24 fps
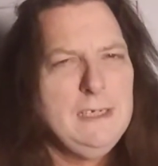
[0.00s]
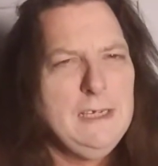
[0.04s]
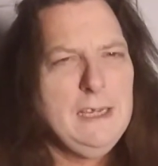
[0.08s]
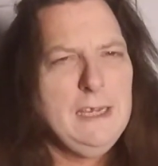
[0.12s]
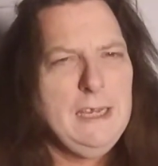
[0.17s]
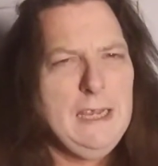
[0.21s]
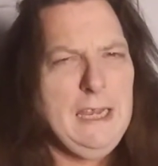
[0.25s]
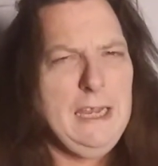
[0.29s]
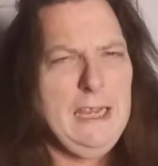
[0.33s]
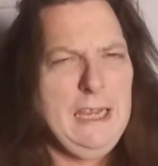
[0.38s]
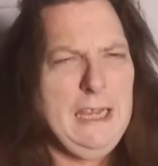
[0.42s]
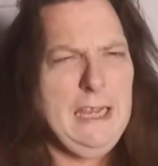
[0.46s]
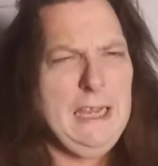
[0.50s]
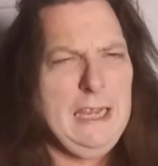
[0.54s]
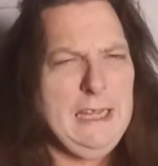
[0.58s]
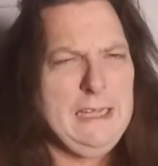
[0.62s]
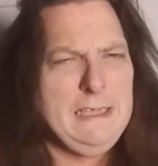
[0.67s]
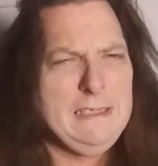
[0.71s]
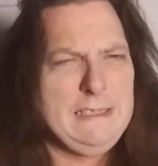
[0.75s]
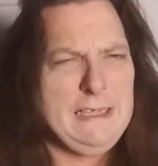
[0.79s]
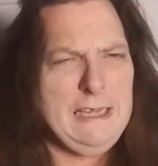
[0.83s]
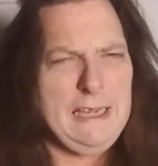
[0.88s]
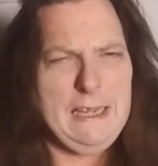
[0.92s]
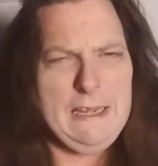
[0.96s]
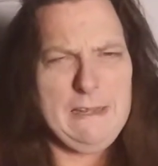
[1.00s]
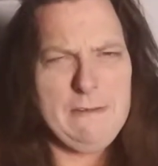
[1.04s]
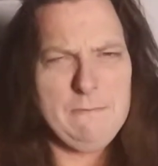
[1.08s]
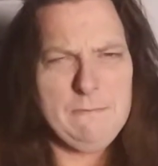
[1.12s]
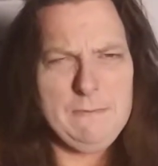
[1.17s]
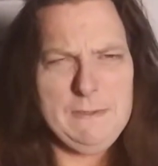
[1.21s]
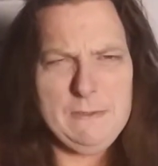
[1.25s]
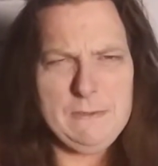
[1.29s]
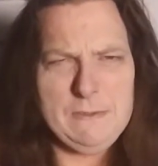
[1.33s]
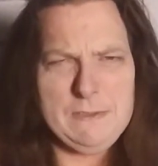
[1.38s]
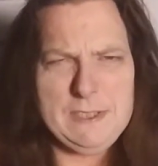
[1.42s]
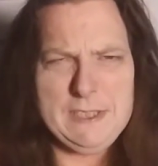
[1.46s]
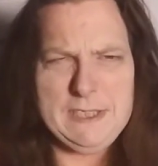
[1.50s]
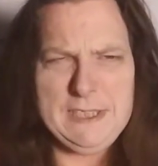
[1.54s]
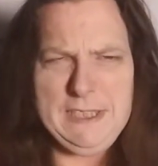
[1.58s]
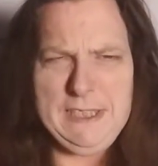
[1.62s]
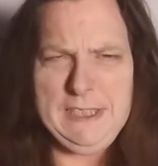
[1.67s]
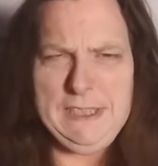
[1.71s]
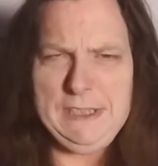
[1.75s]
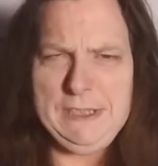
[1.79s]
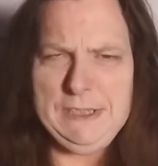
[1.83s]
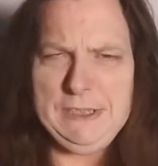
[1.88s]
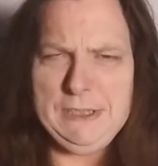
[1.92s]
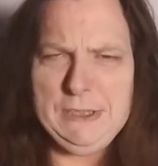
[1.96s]
And uh, we'll see
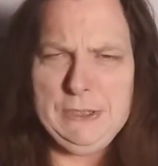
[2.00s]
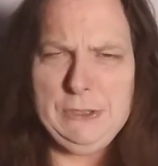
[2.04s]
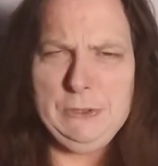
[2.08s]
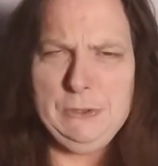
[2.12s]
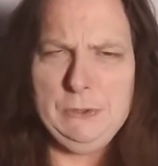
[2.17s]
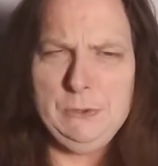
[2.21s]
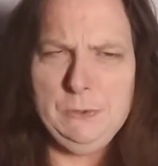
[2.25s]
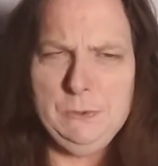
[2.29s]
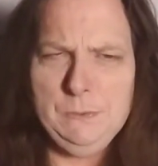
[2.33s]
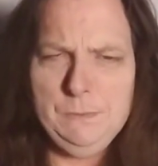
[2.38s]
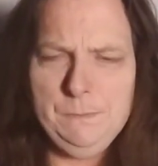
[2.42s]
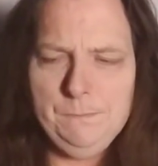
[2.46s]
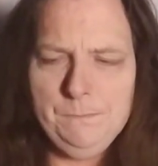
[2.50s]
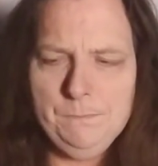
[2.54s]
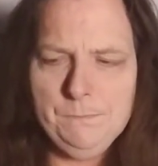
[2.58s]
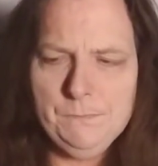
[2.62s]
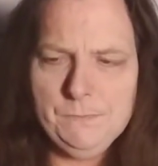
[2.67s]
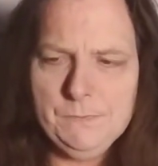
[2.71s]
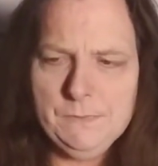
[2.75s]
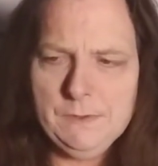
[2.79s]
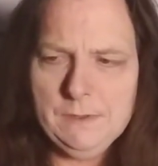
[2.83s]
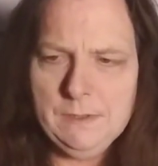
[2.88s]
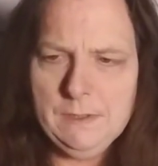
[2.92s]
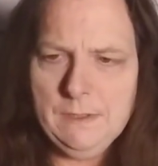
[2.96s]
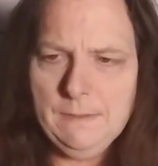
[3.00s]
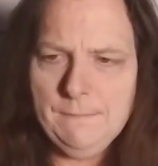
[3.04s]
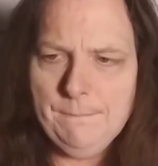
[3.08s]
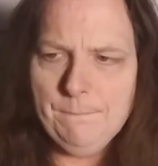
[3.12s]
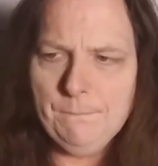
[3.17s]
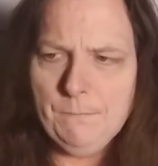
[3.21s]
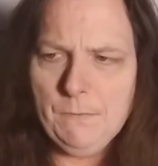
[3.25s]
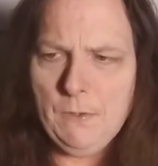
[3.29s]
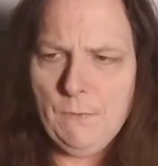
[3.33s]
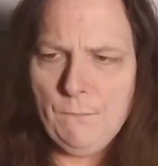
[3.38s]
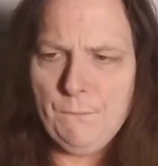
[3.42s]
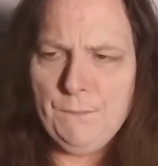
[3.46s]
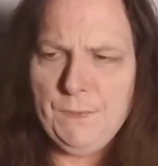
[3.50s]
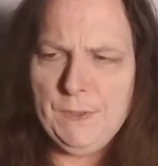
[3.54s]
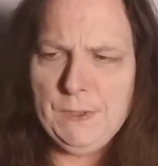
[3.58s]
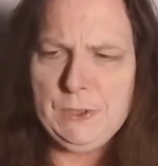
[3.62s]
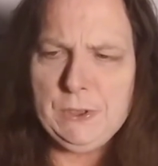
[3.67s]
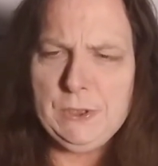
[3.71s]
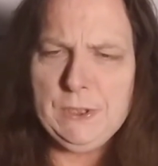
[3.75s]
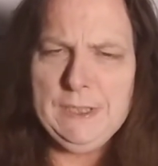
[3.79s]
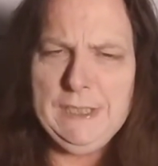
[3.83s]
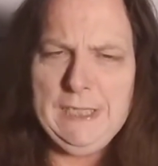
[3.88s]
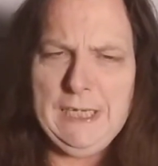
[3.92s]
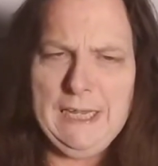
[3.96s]
you
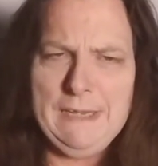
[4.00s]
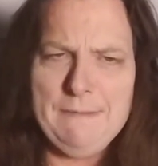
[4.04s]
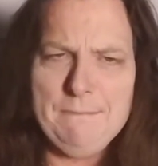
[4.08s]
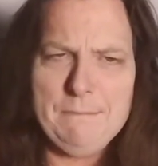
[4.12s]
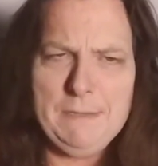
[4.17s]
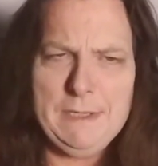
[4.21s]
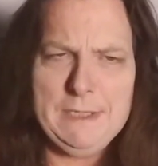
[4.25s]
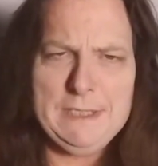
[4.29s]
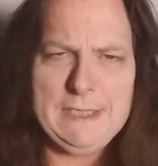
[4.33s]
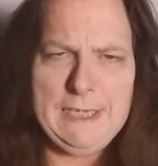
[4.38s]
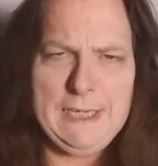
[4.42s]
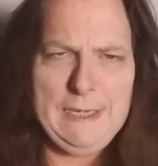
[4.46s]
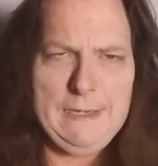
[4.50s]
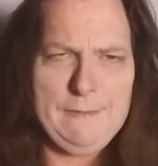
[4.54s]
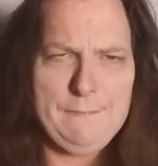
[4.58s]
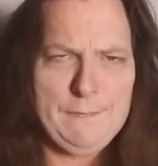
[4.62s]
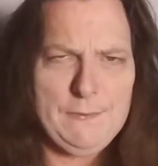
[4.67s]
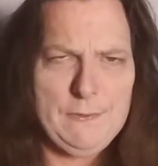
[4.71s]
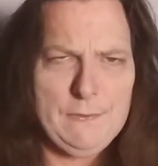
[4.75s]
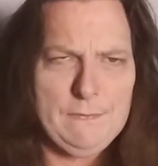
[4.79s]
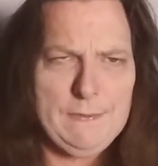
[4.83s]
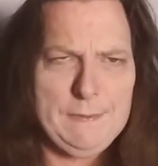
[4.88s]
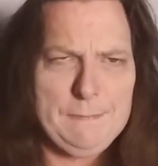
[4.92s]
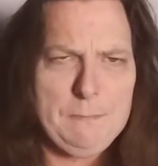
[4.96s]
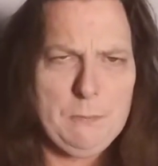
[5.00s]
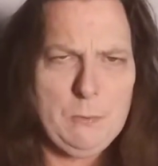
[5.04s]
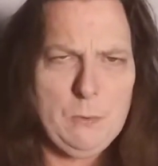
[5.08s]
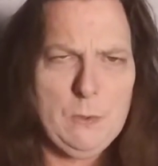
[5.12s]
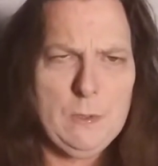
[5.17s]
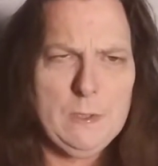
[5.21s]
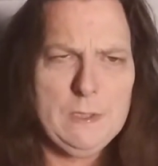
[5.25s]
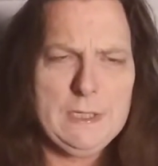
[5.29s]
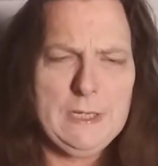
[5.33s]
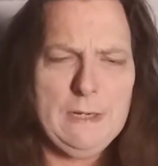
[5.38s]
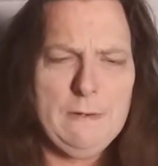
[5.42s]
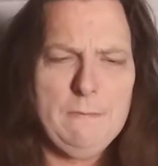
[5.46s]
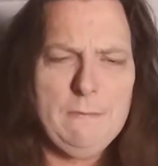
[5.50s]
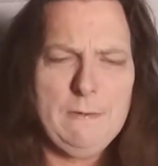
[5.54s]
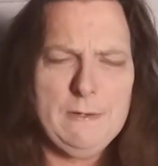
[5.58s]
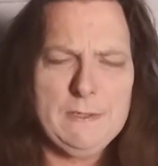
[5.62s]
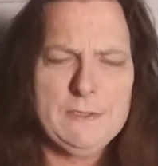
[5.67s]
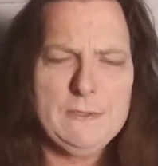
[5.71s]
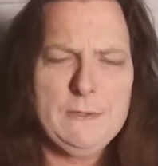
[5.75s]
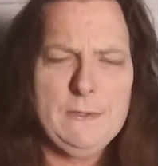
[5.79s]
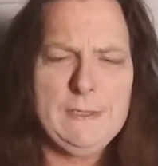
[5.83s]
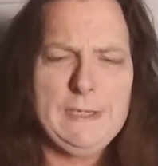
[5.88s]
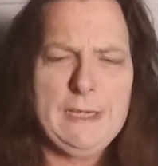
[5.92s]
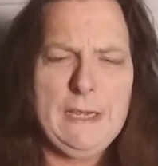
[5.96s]
officially on Monday for the report on what's
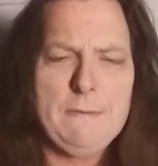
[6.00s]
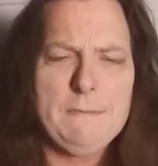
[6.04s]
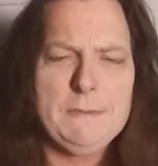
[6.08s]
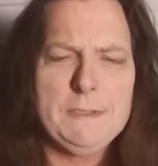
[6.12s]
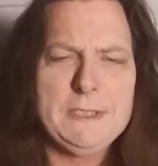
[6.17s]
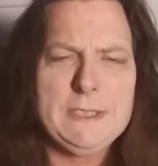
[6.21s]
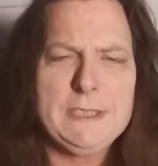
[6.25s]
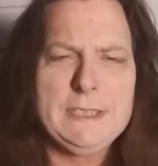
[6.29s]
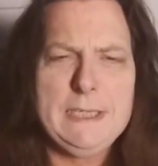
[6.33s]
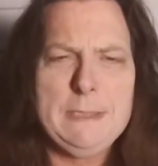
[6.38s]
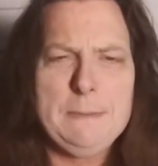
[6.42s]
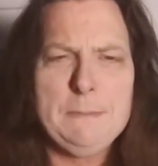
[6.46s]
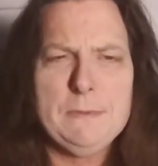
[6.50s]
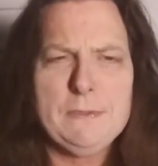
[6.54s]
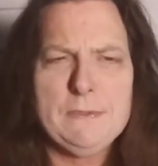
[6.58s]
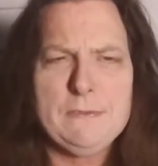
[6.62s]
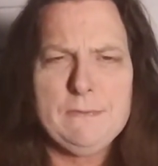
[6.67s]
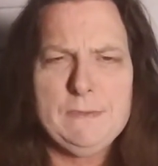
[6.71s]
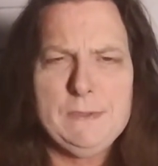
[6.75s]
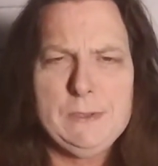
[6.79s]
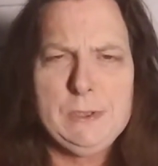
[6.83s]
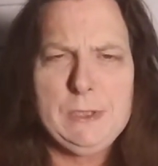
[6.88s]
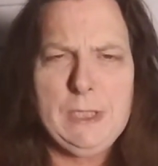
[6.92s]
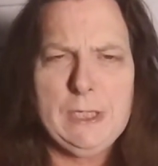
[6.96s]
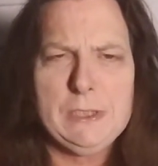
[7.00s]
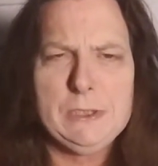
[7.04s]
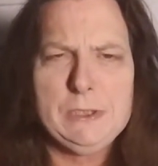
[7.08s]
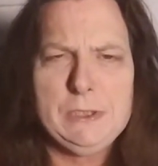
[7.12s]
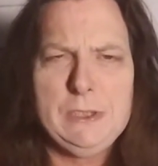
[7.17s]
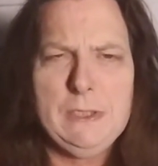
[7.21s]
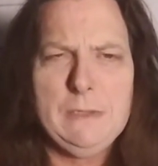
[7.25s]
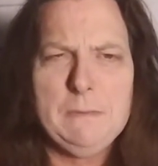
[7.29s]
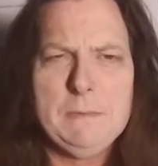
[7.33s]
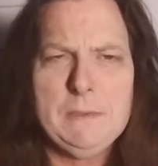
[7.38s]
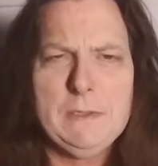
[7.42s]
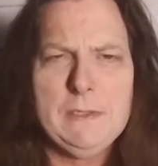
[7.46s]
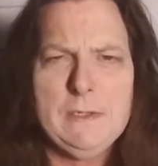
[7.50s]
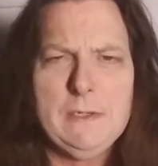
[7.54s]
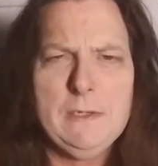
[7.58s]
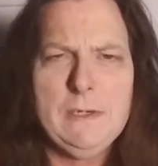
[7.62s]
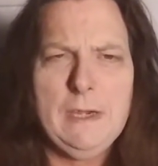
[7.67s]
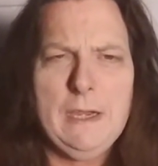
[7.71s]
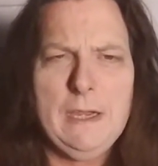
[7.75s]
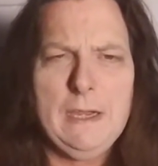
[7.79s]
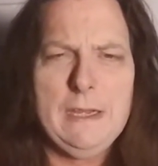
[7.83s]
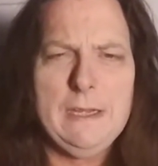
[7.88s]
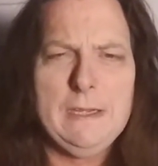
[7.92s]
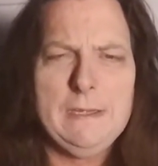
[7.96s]
going on with the stimulus with Chuck Schumer
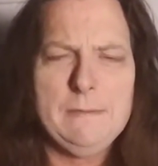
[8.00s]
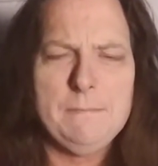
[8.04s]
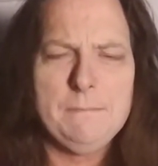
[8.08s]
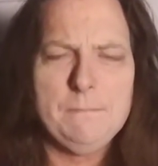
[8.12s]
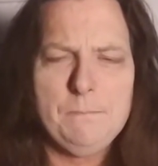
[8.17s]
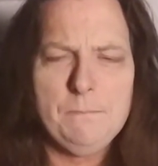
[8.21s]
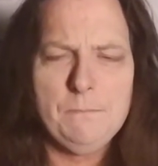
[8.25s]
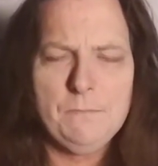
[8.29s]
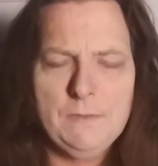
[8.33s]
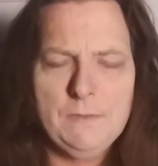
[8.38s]
and